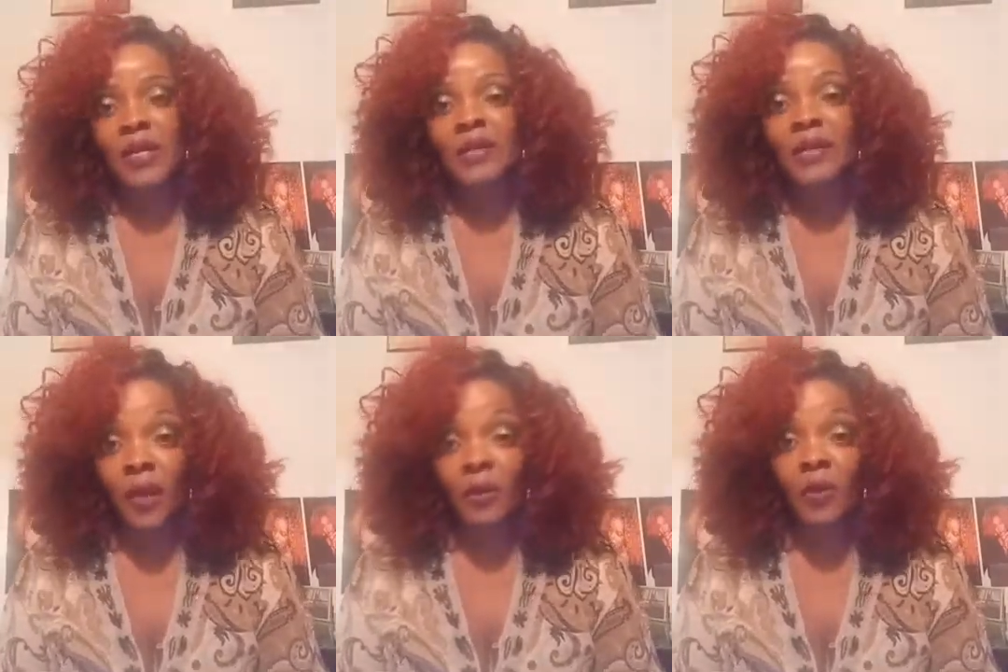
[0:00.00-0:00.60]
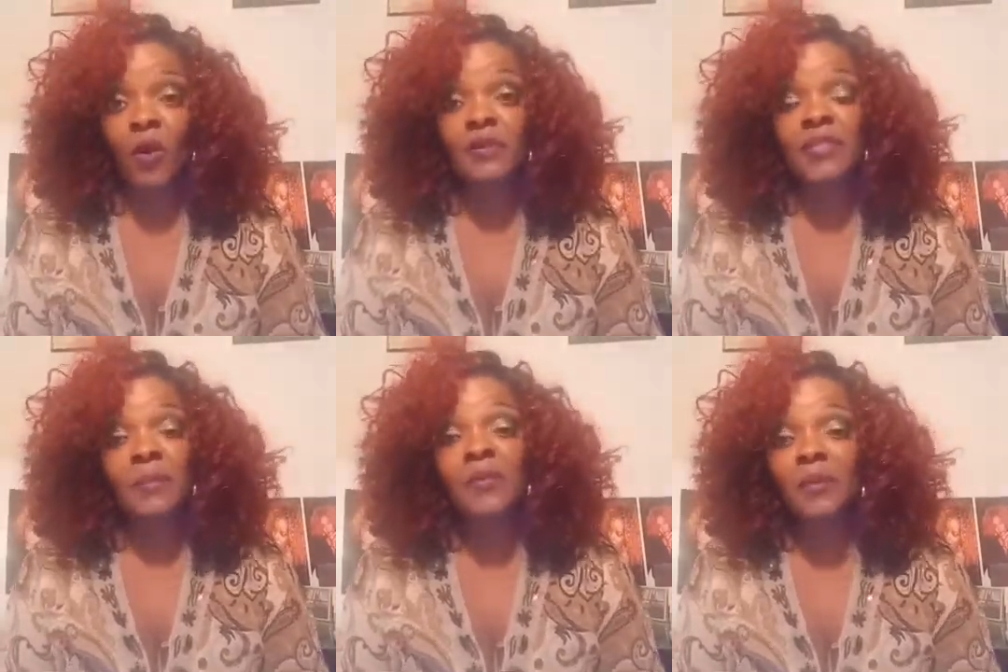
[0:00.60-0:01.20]
Now, on
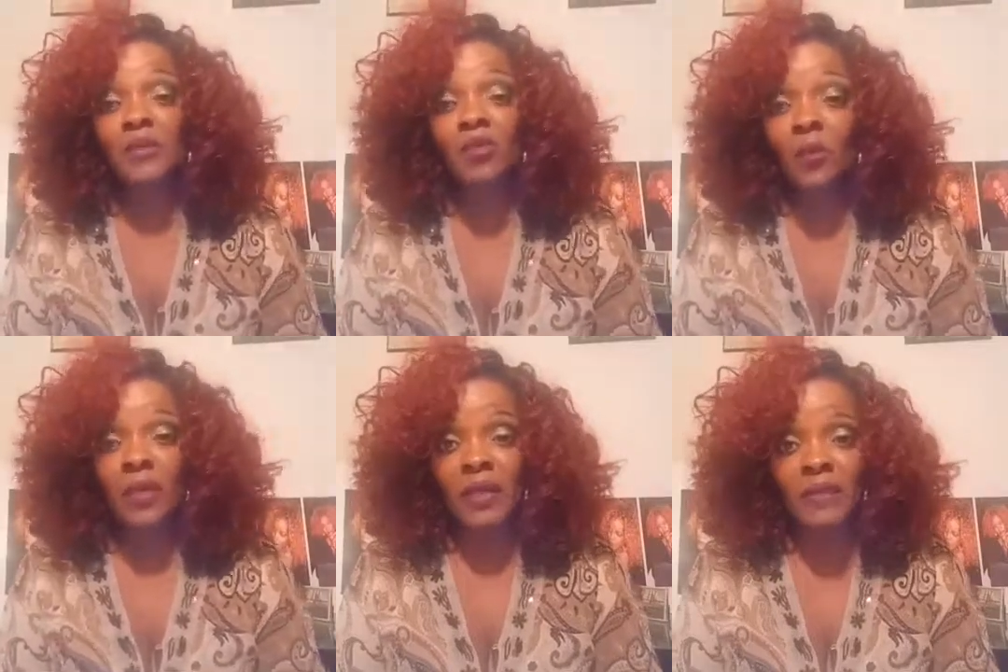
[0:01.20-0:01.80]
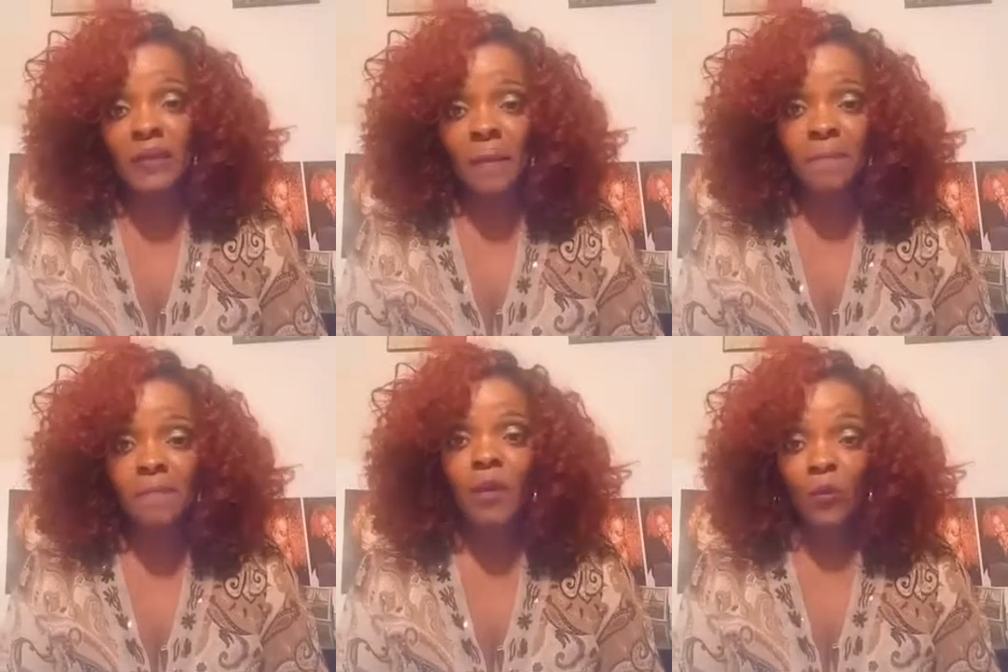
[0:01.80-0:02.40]
September 20th,
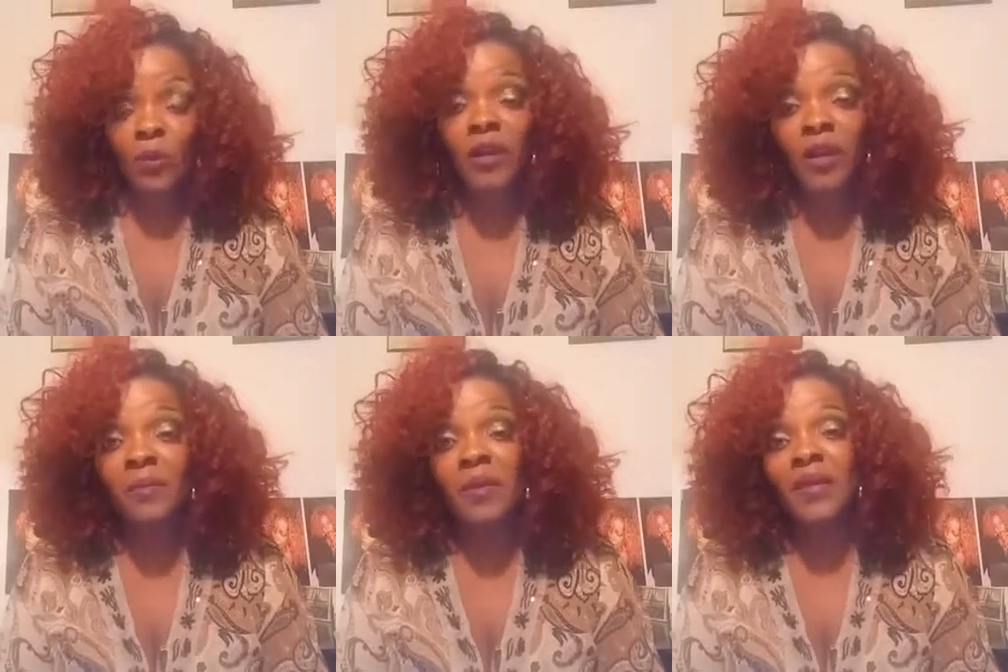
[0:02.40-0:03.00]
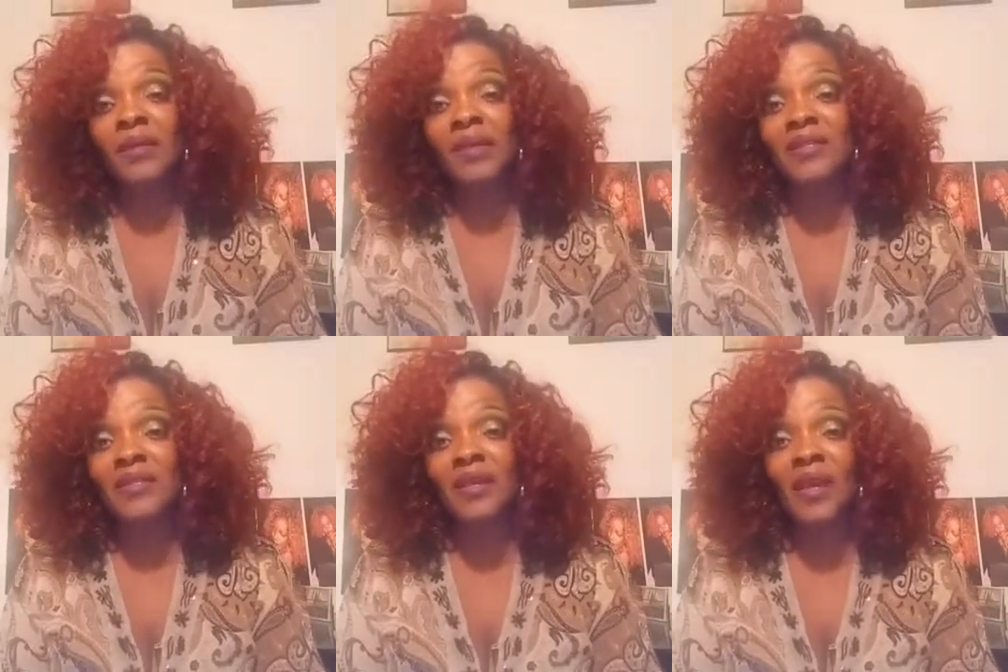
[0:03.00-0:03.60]
we're going to be at that
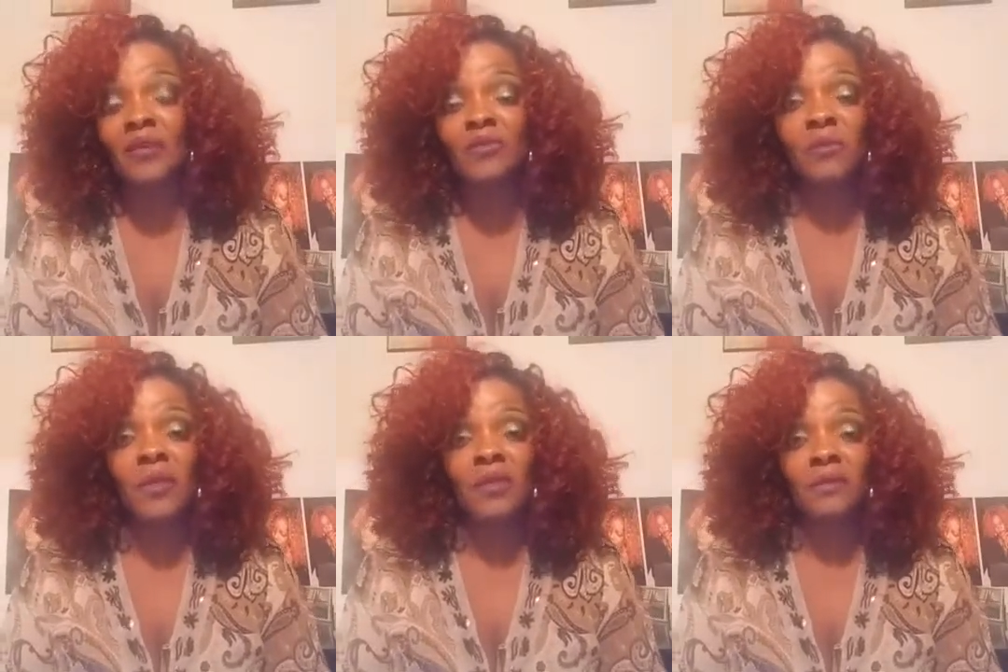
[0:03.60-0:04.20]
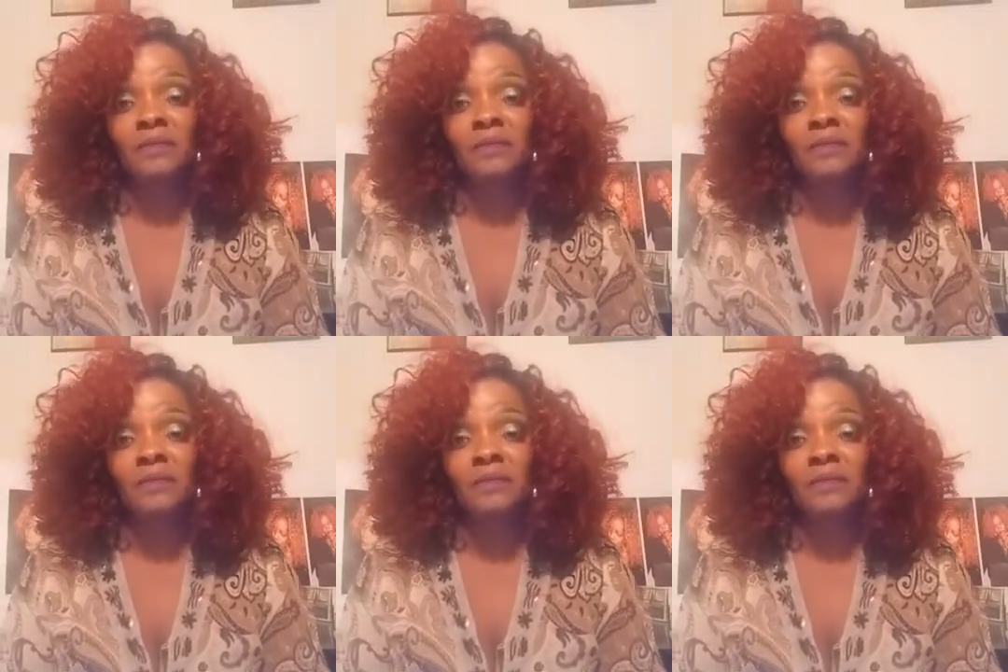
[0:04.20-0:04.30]
city council meeting.